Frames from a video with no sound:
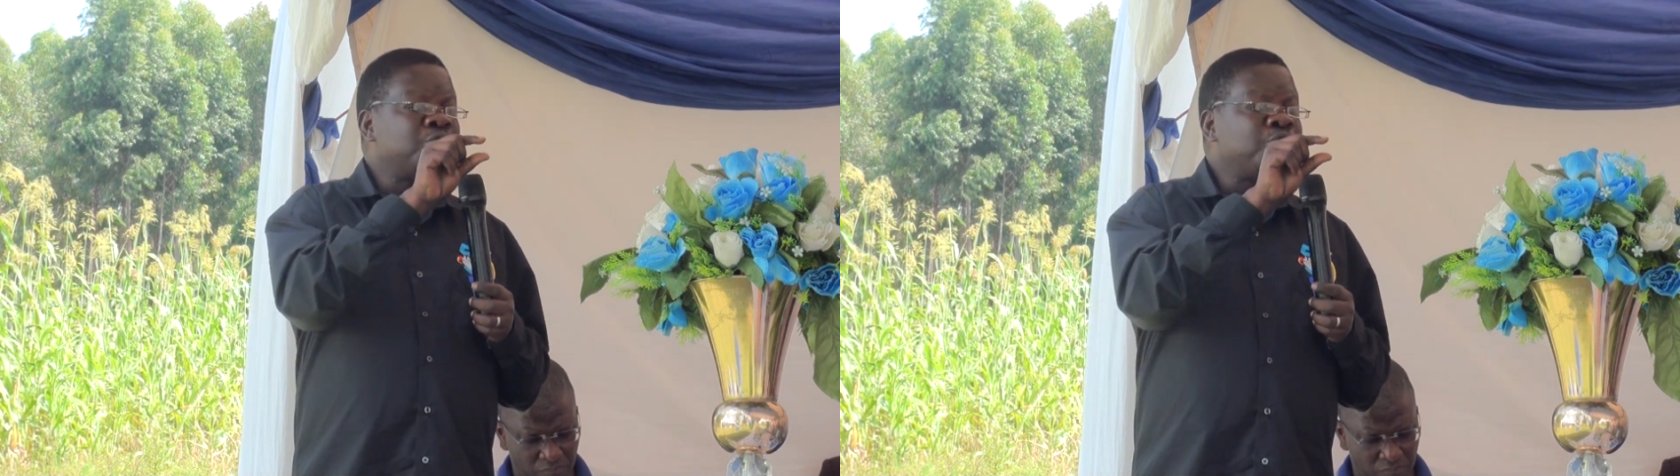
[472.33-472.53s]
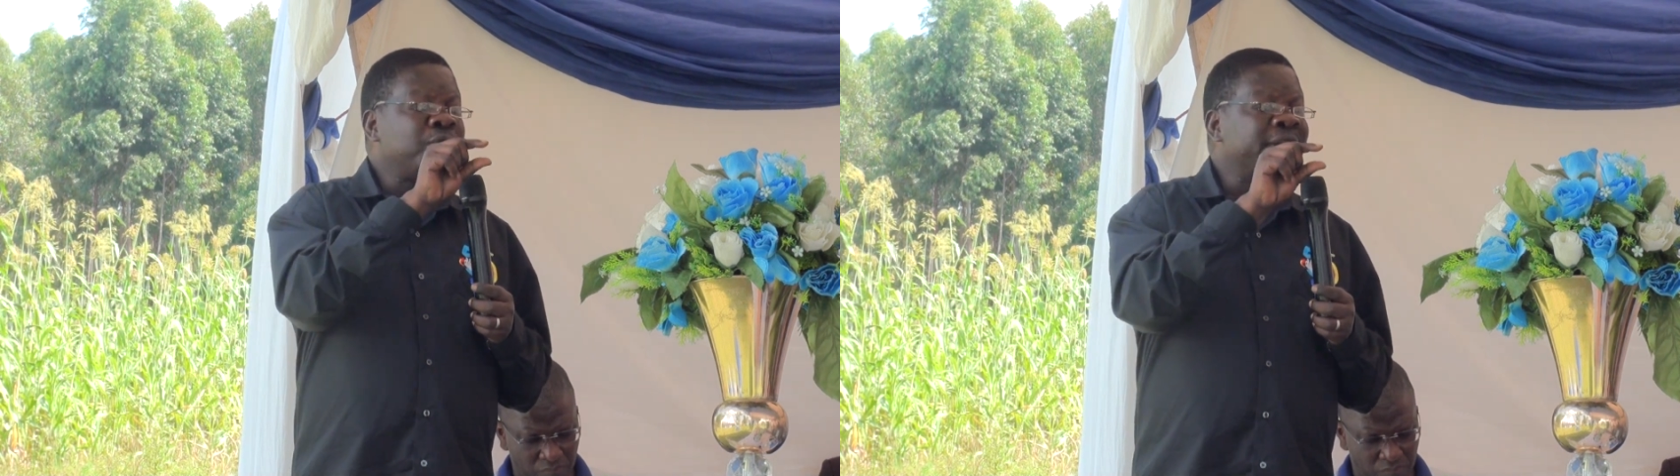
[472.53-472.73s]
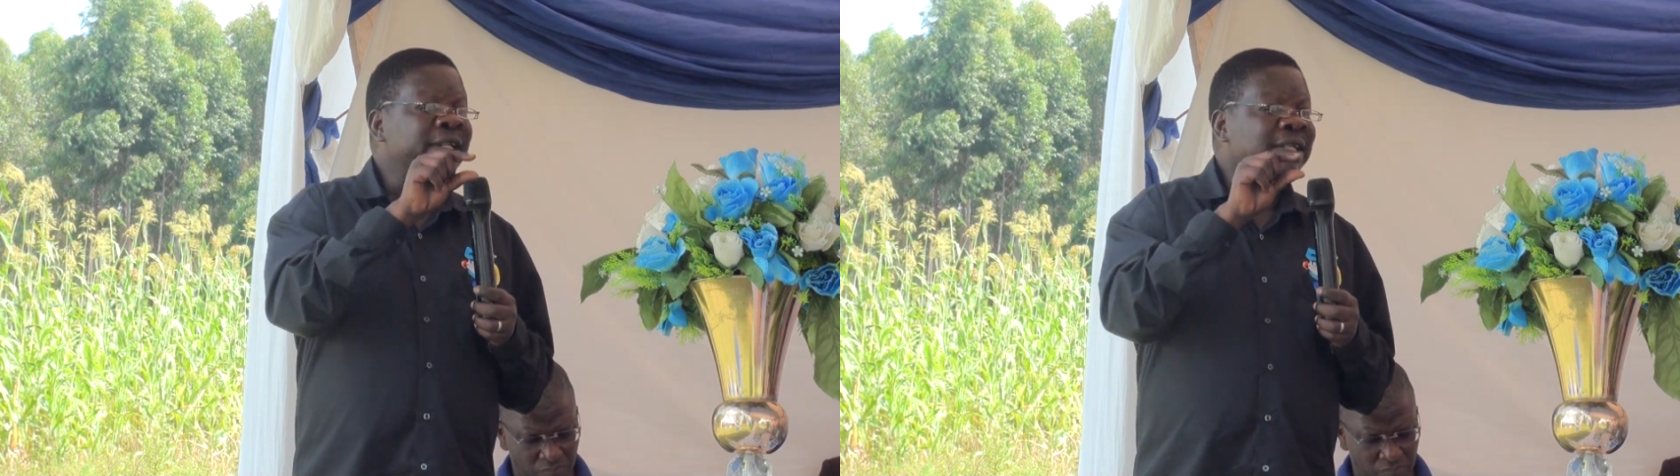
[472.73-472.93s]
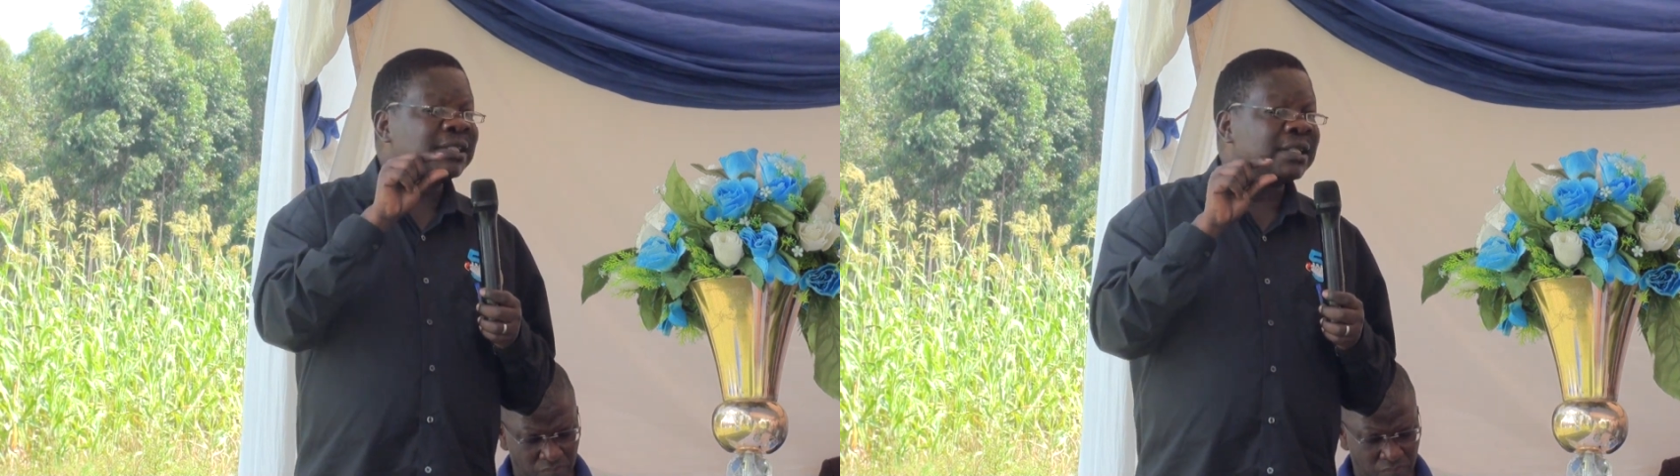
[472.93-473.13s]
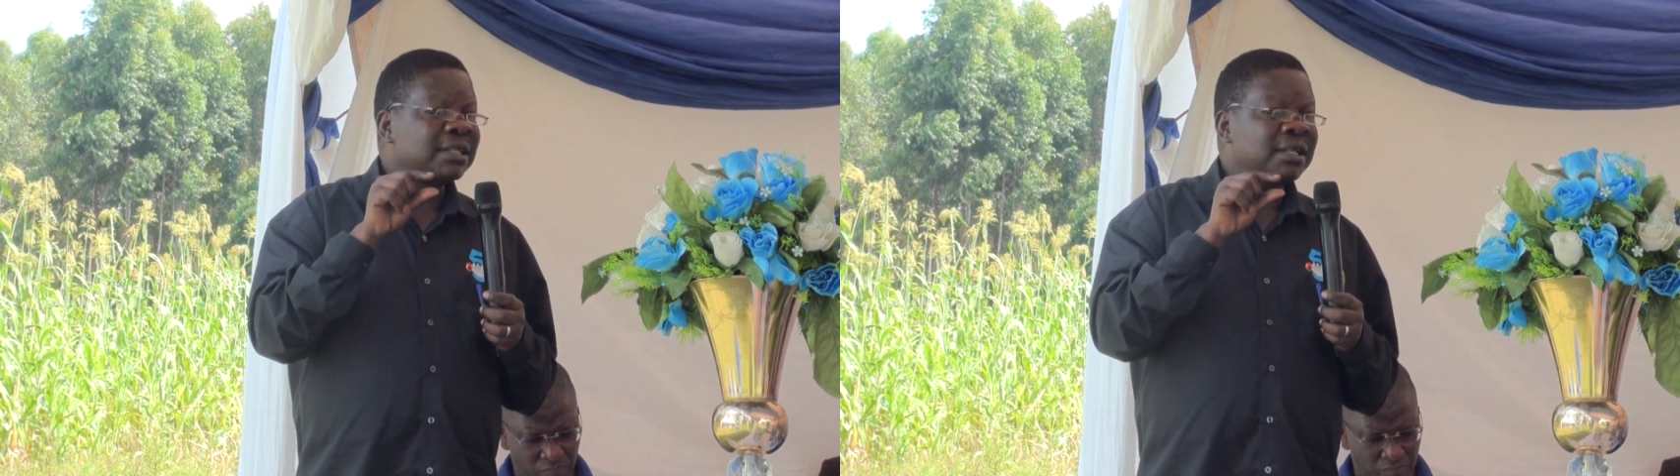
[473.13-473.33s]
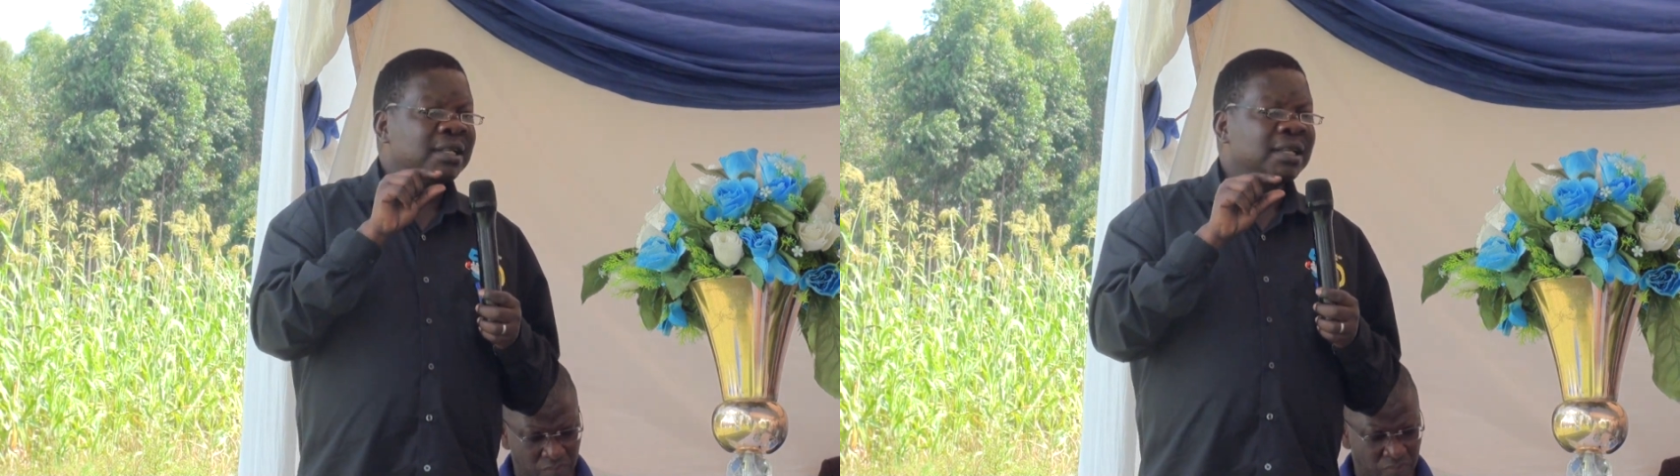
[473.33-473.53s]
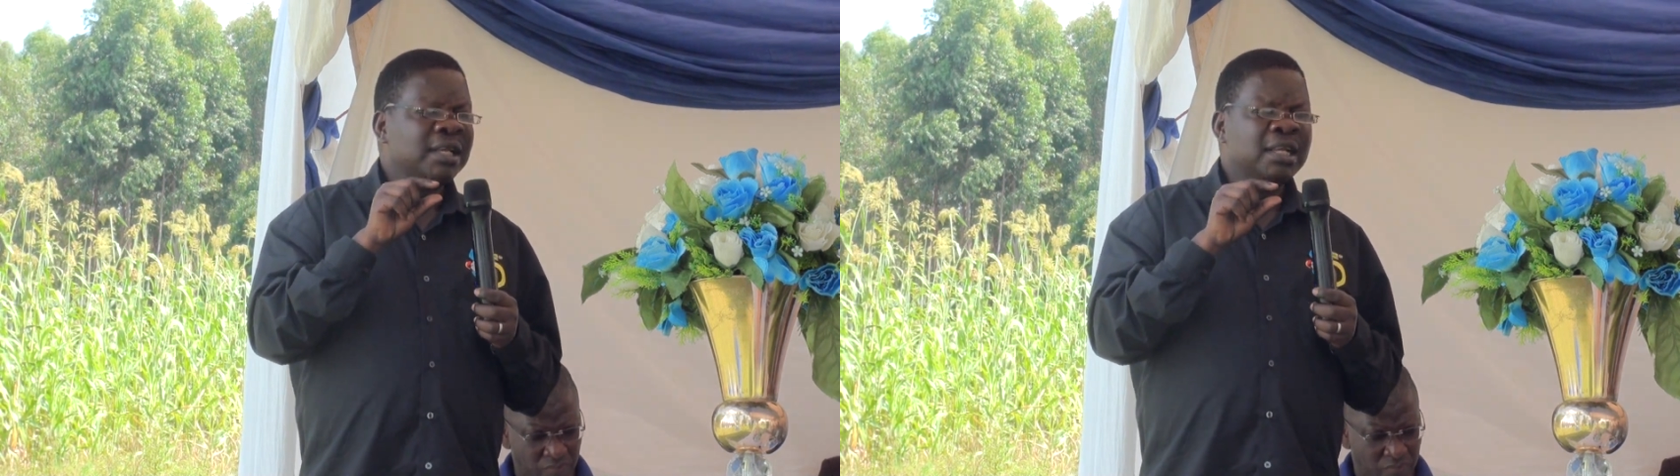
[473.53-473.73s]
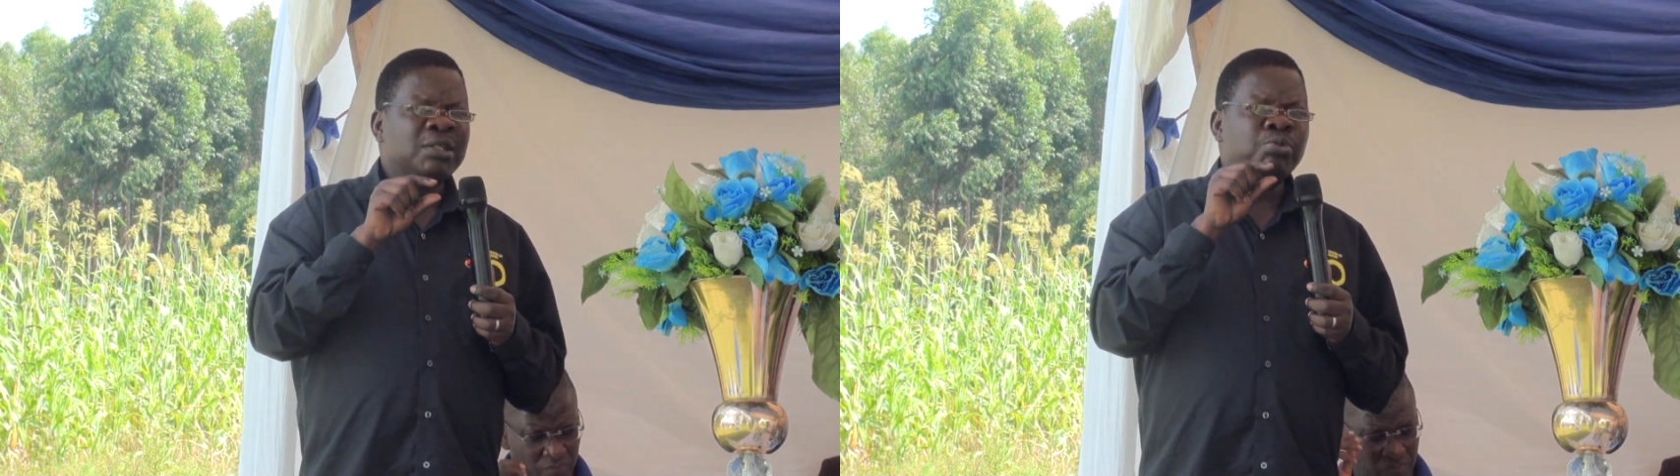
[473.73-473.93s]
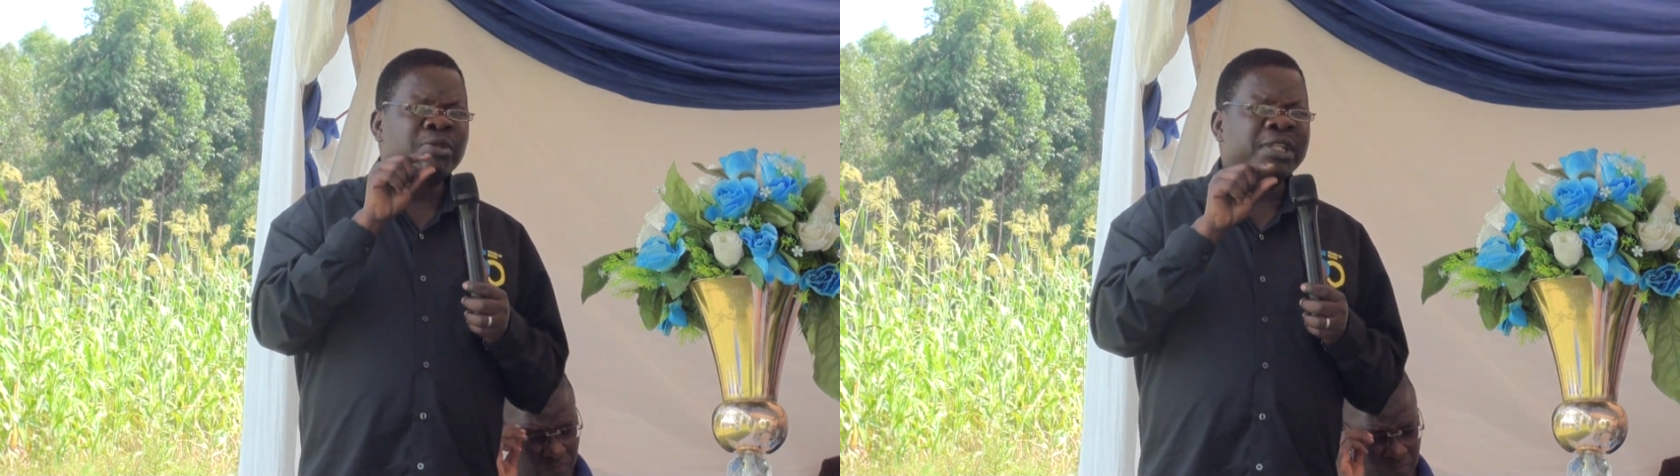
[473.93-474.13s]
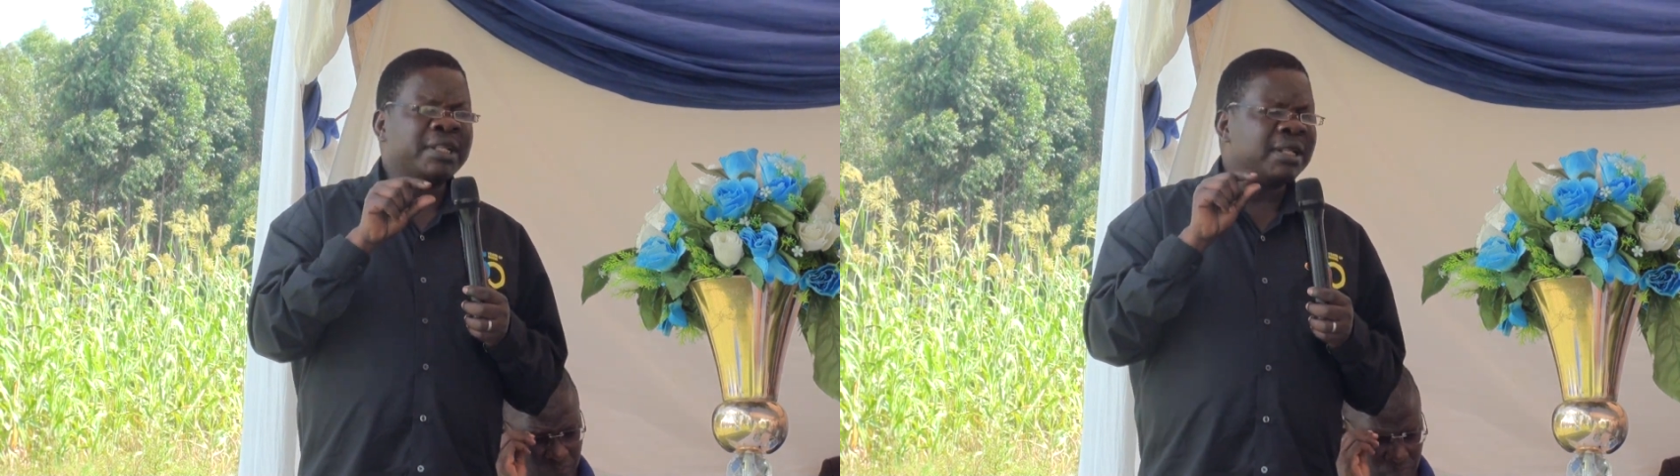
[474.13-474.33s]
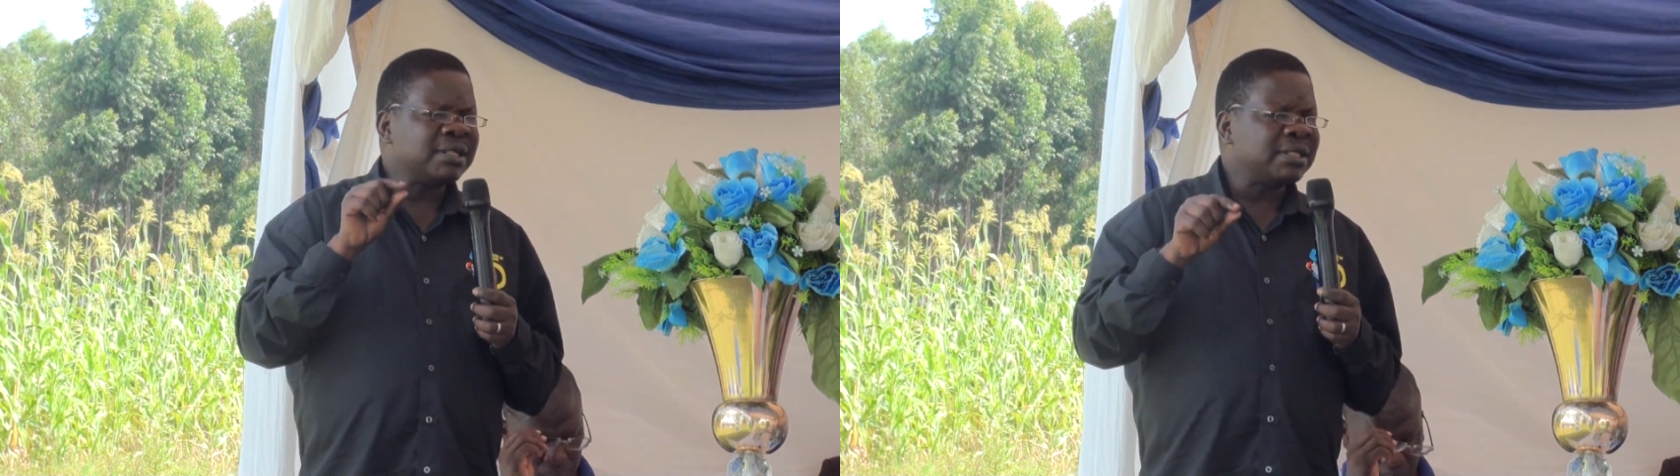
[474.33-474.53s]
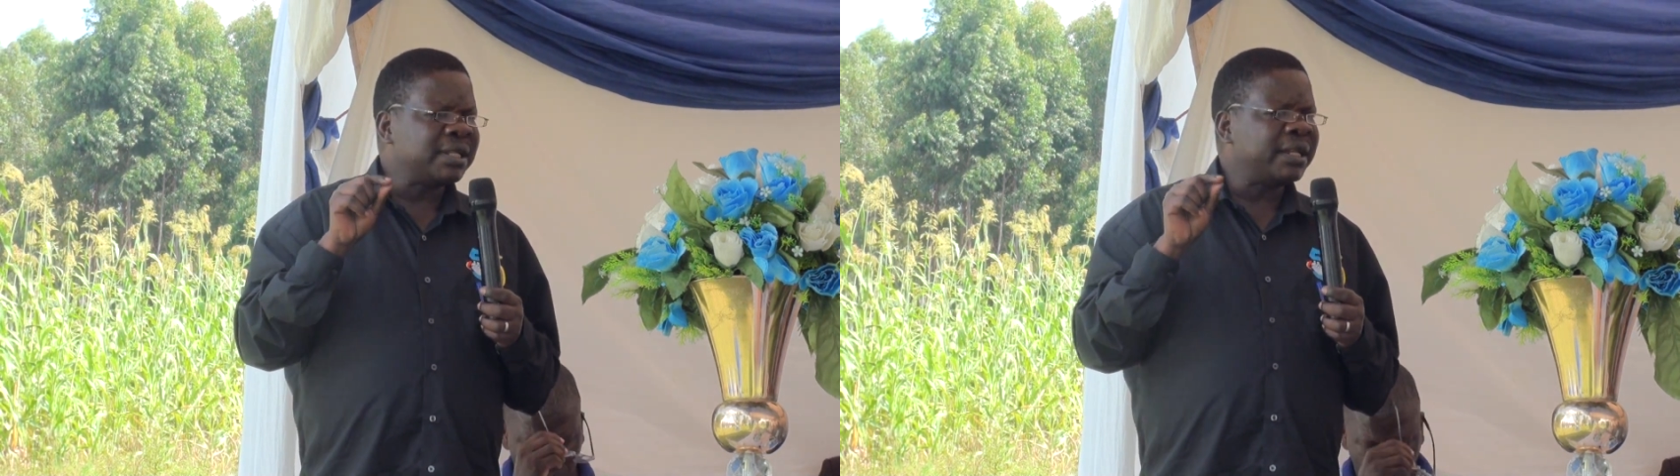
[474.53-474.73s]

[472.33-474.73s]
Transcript: 2-sentence